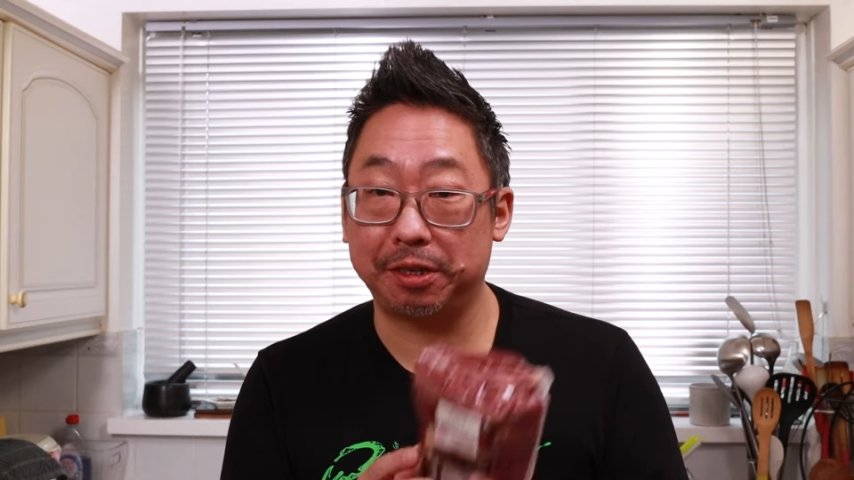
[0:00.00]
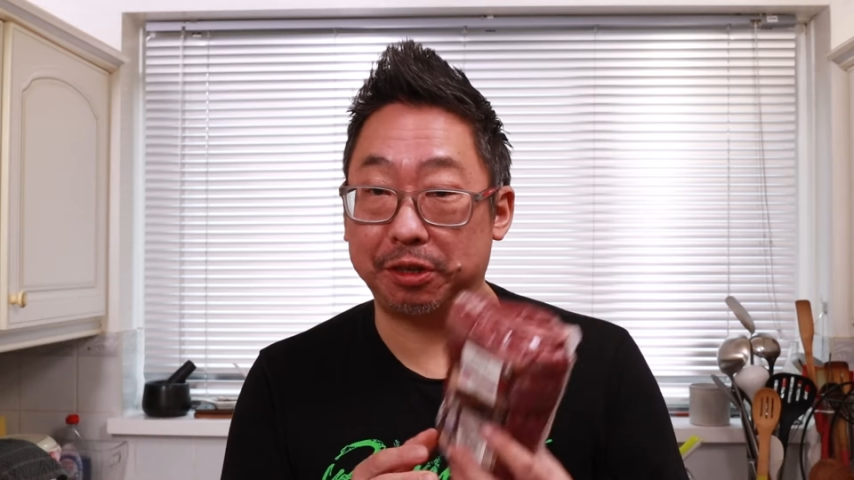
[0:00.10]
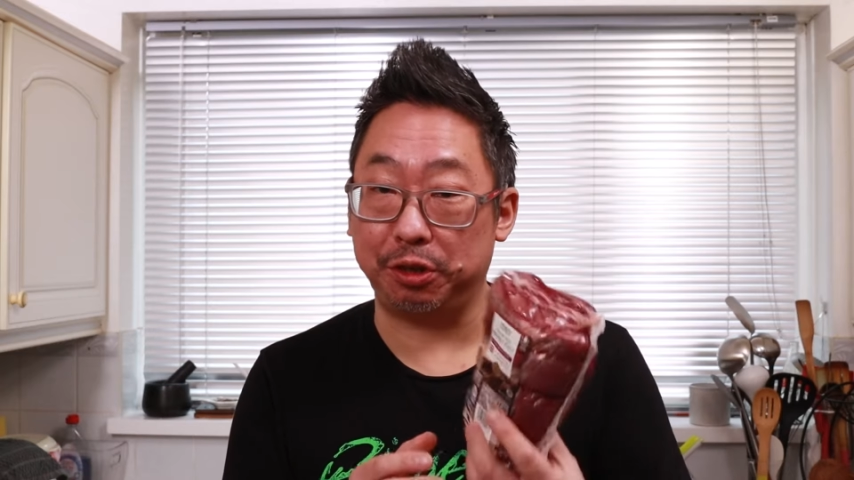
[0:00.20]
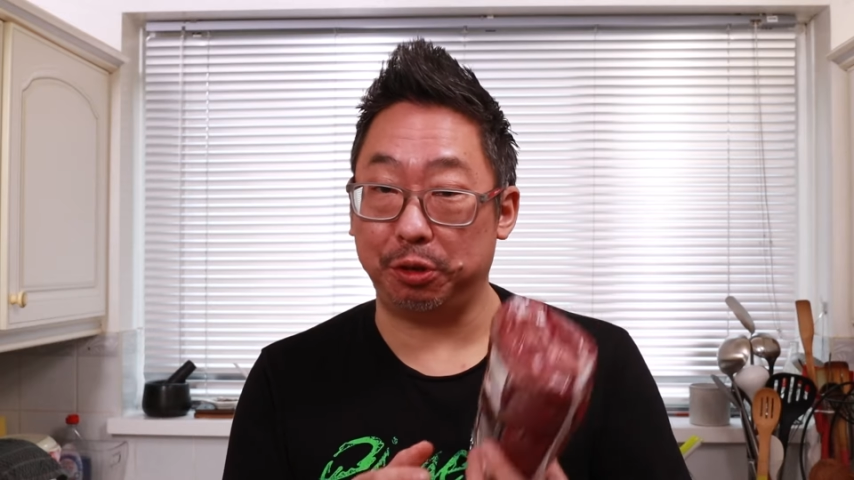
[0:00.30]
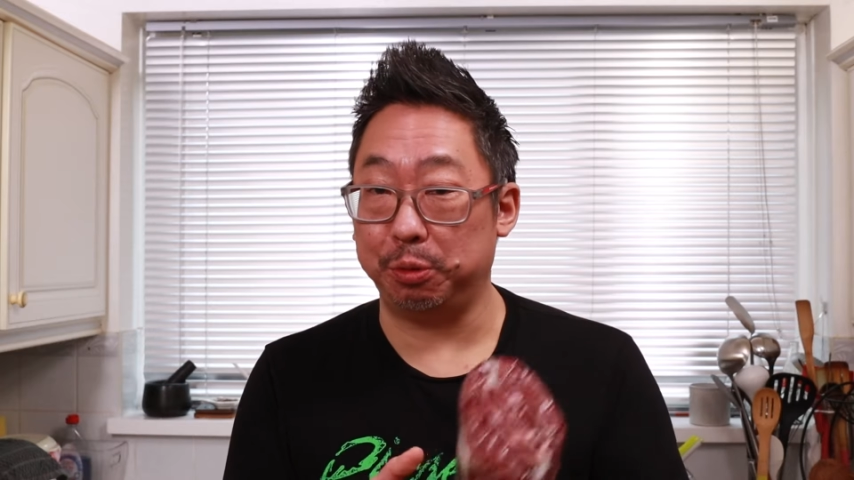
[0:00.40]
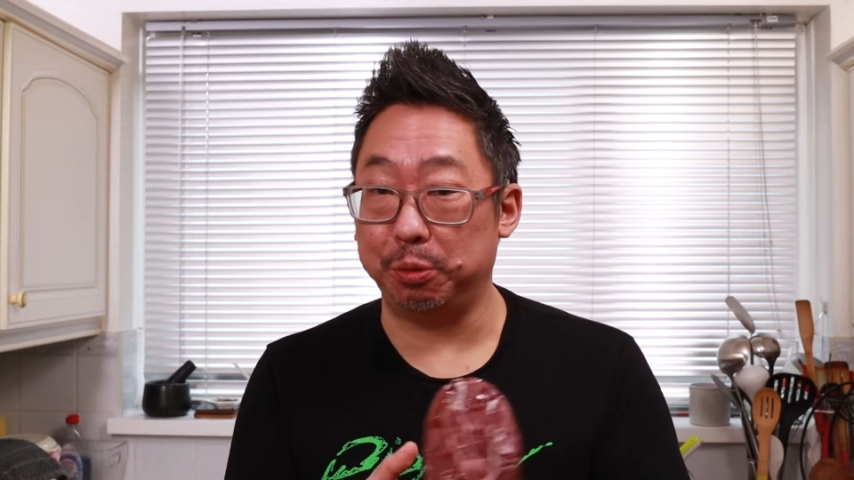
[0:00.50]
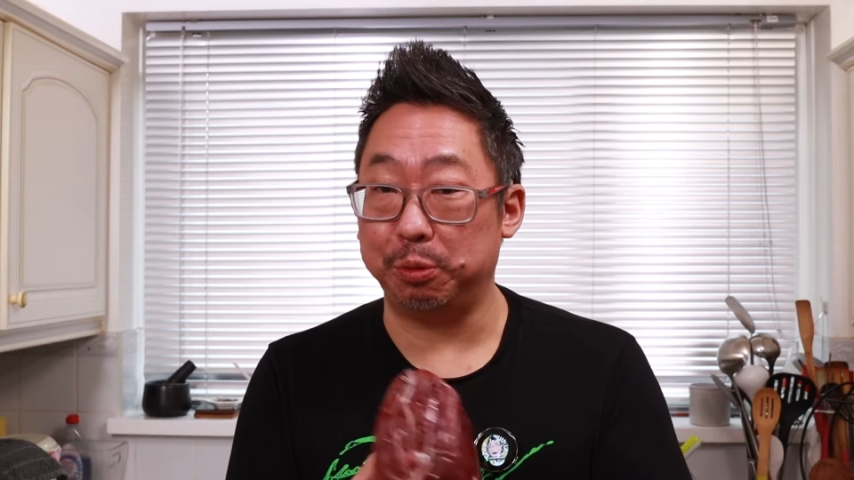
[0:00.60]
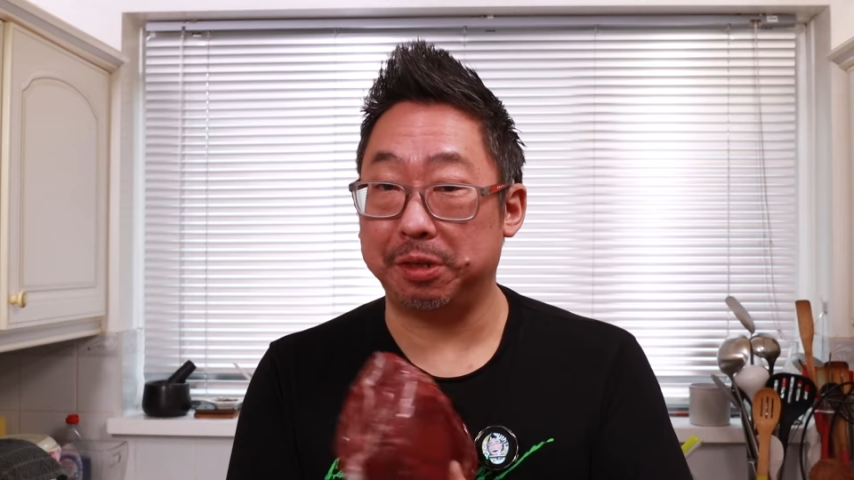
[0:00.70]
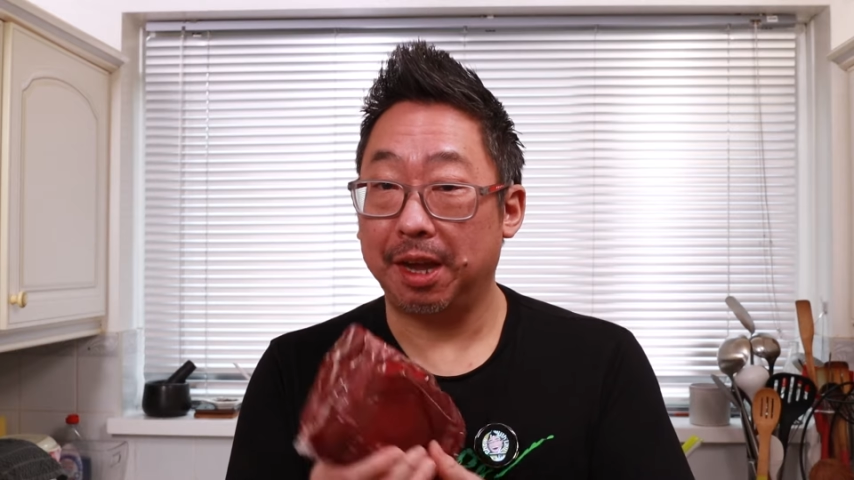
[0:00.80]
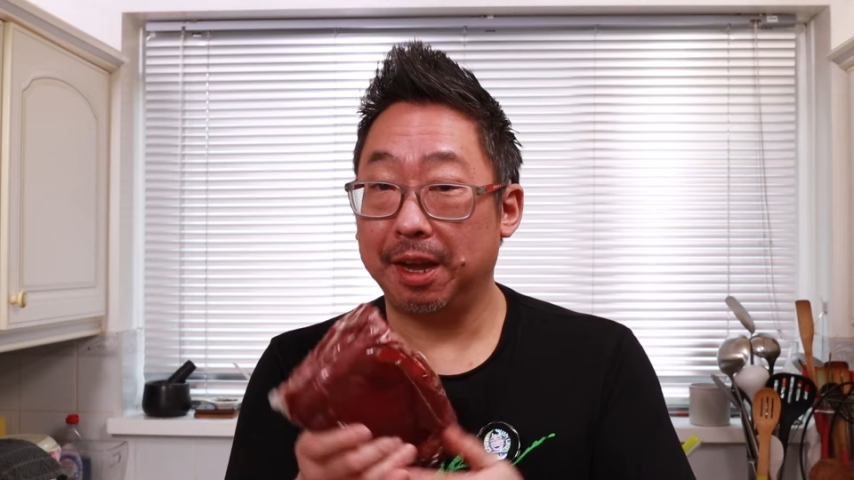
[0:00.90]

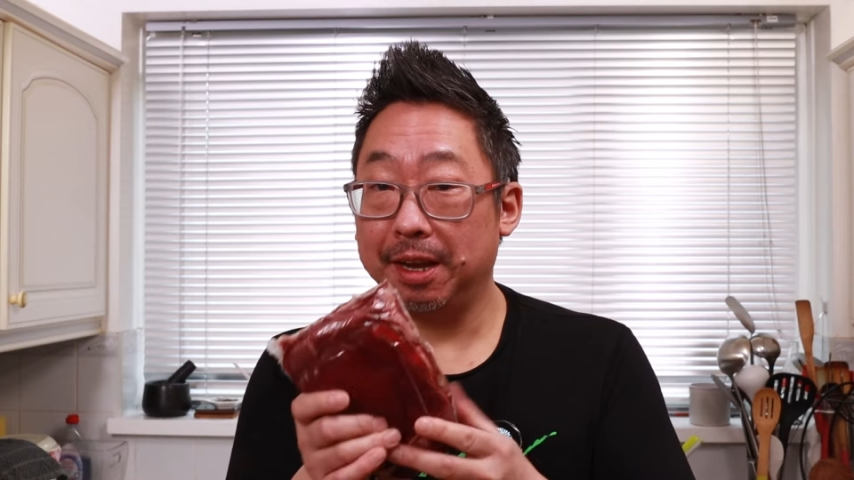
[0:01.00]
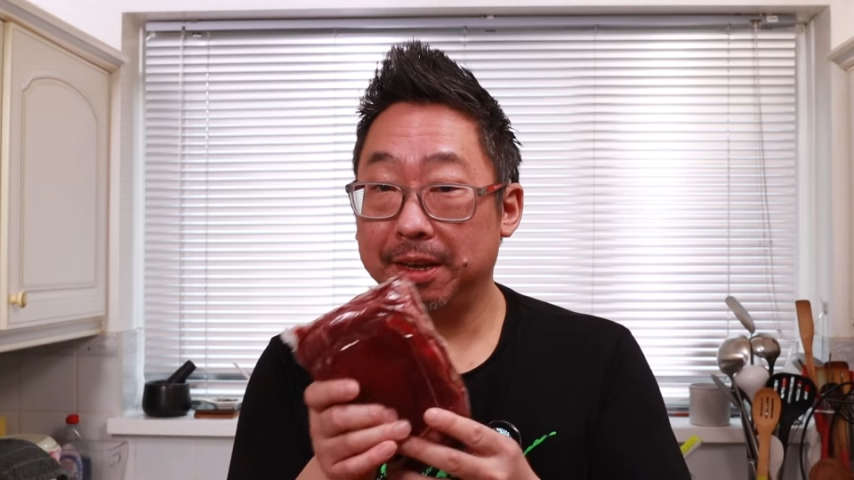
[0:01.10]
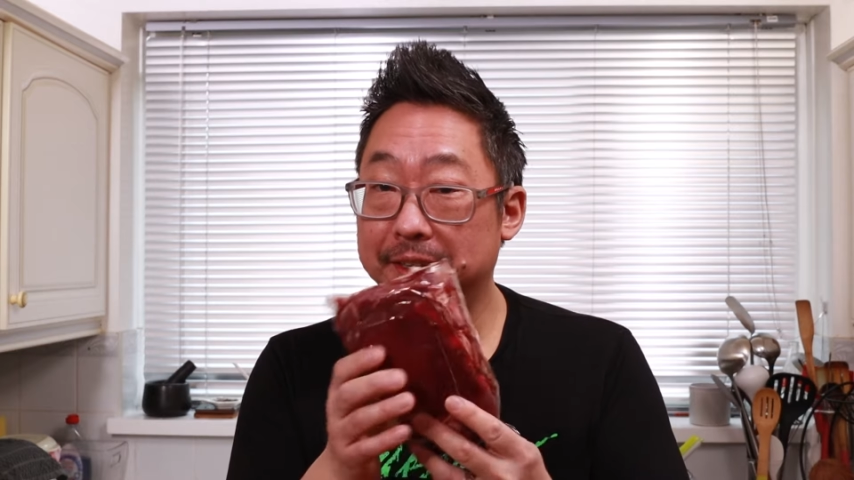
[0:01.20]
stews,